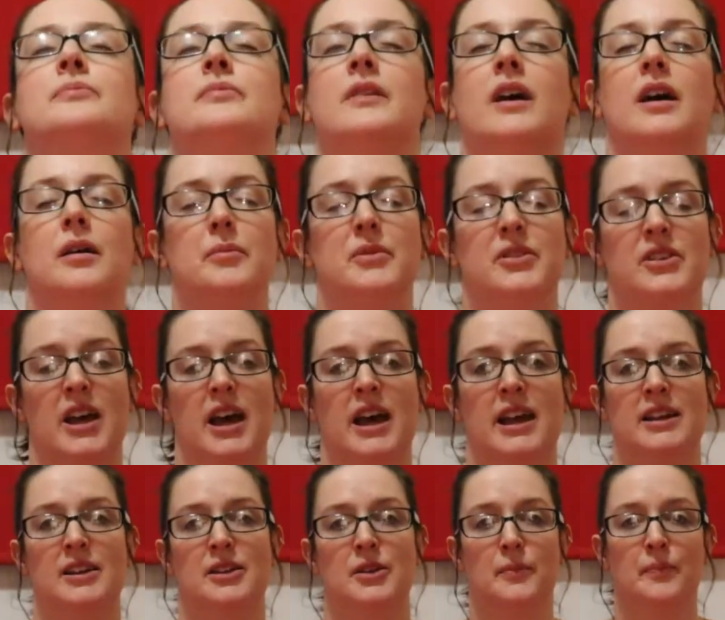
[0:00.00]
I'm
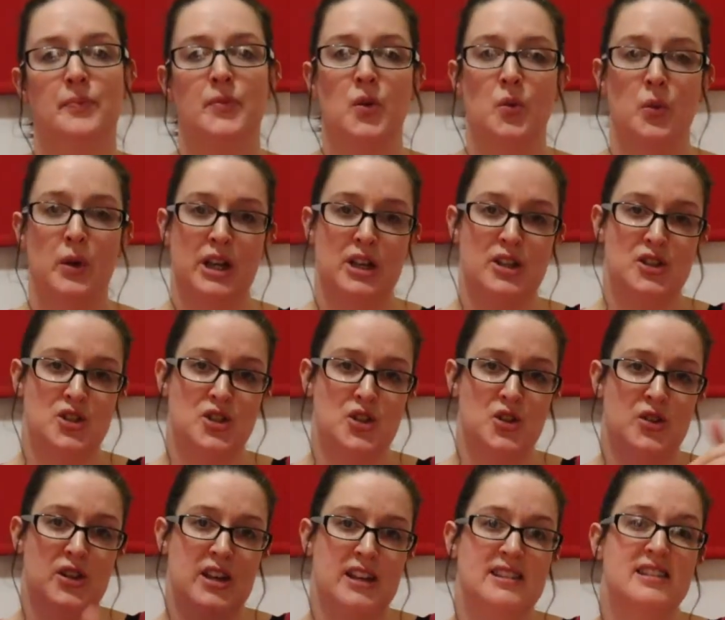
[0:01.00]
zen. We can
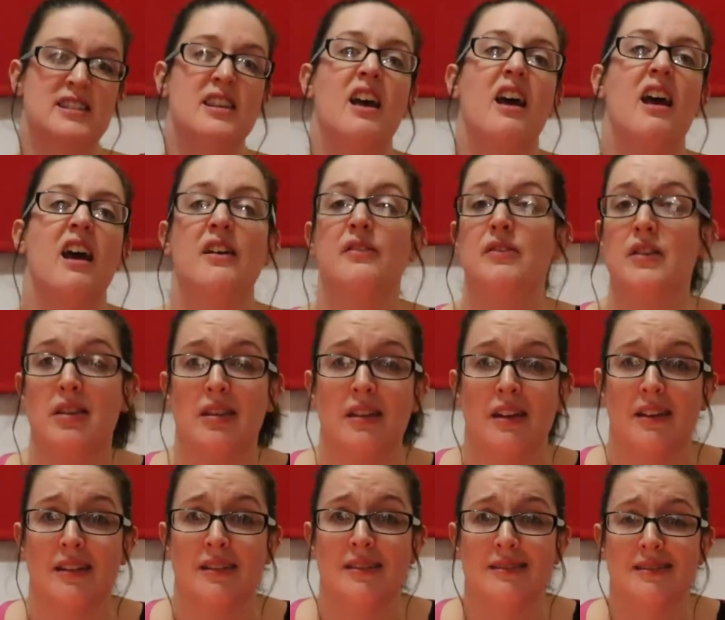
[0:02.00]
do this.
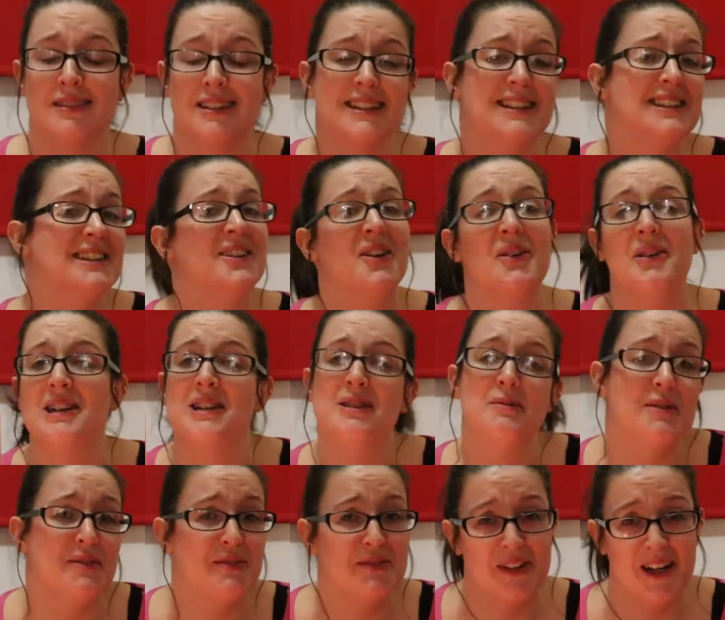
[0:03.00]
Everything is going to
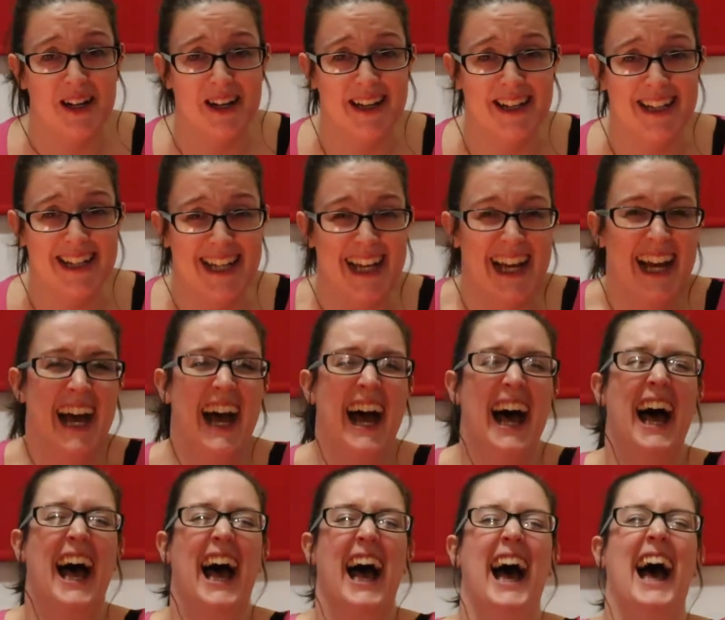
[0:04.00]
be fine.
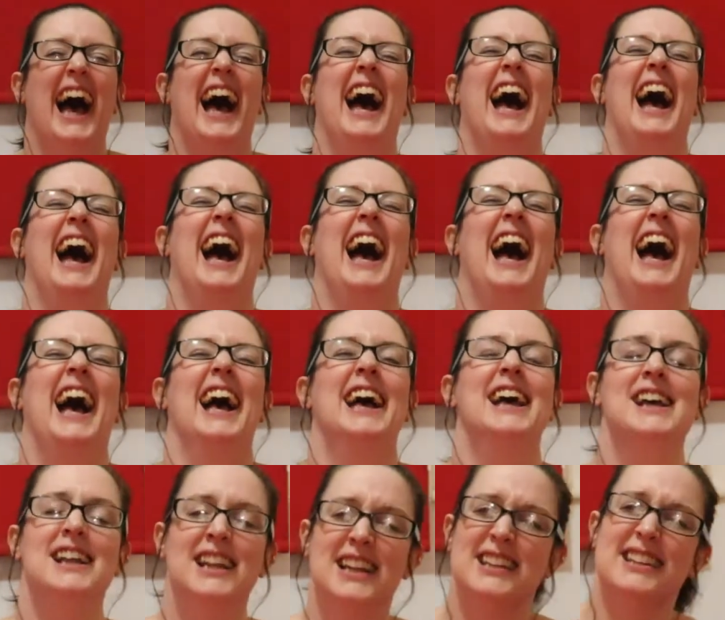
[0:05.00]

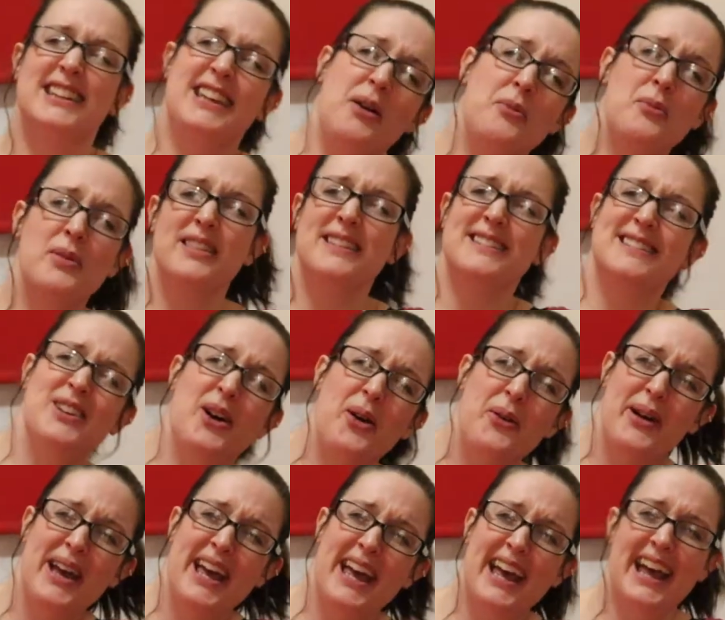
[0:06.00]
Let's get with the
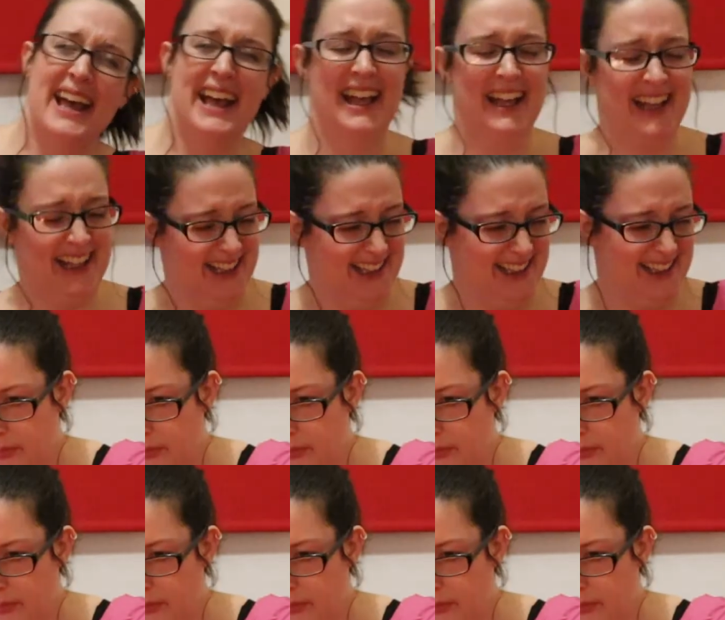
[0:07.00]
sewing.